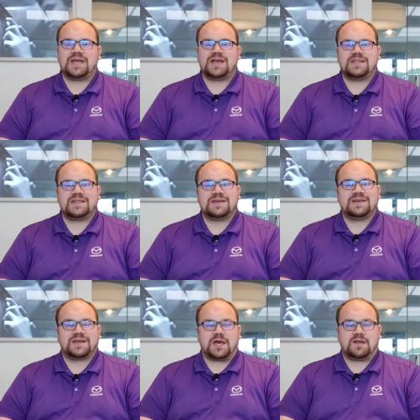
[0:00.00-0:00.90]
Hey
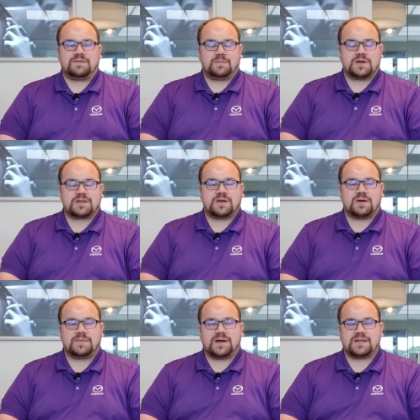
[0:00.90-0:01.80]
guys, Kyle from Russ
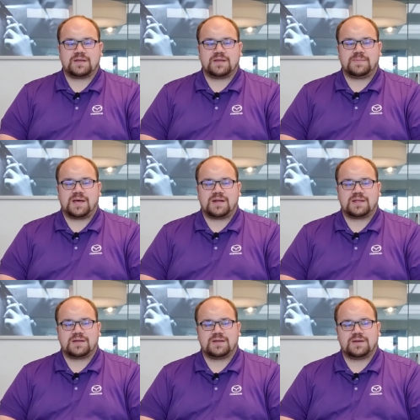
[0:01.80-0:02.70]
Darrow Mazda in
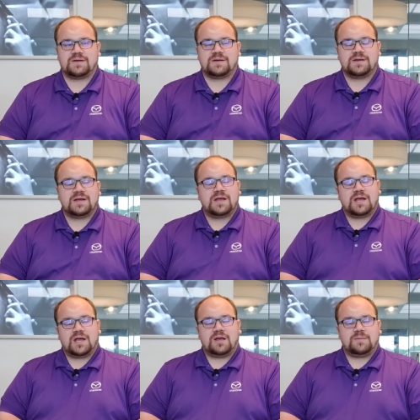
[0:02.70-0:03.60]
Madison here.
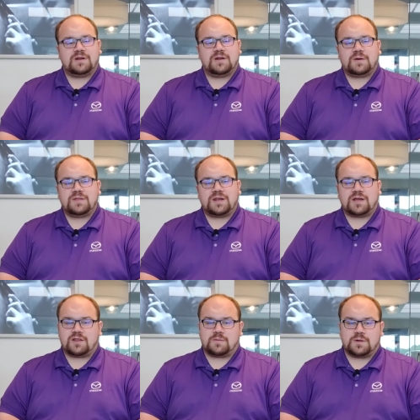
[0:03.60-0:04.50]
Everybody knows
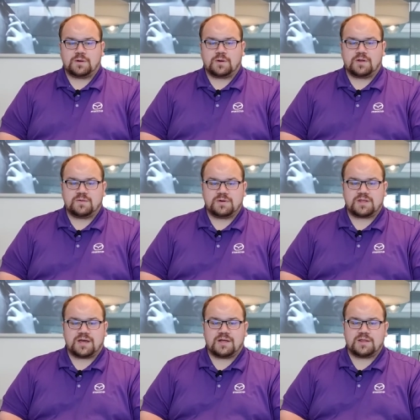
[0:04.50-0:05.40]
that it gets real cold in
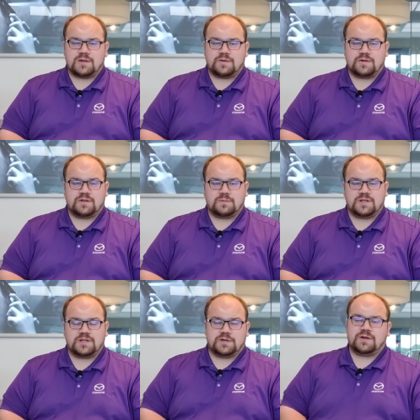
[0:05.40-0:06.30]
Wisconsin during the
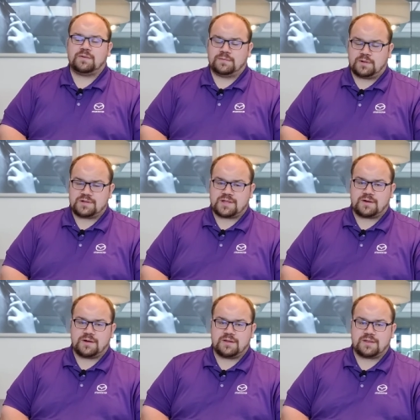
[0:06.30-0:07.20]
winter and remote
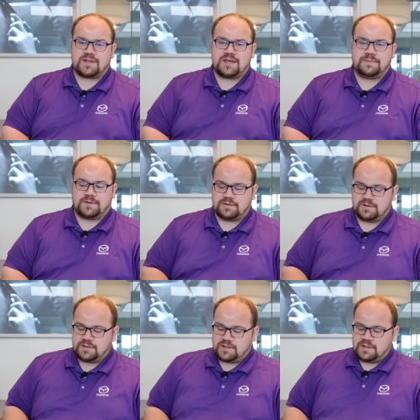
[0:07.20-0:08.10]
start is a staple.
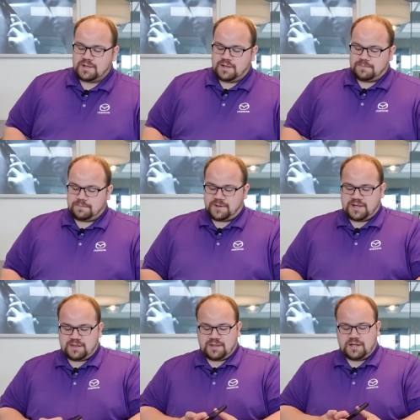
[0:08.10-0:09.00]

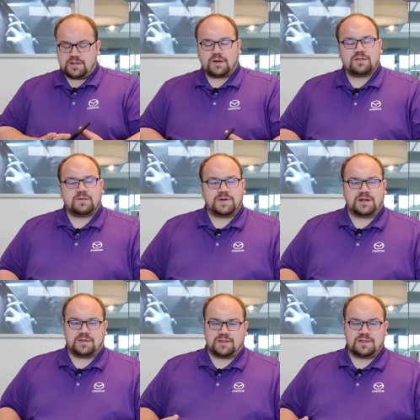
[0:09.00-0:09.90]
But it's also
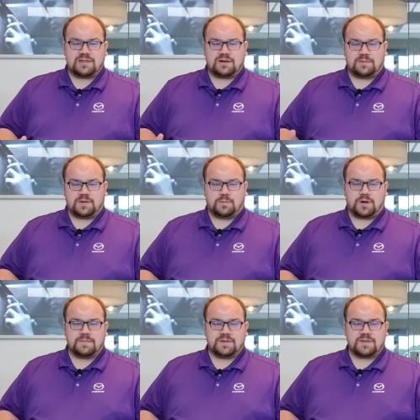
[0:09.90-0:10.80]
been unseasonably
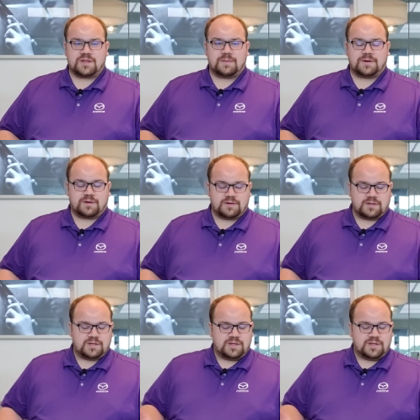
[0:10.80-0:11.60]
warm this summer.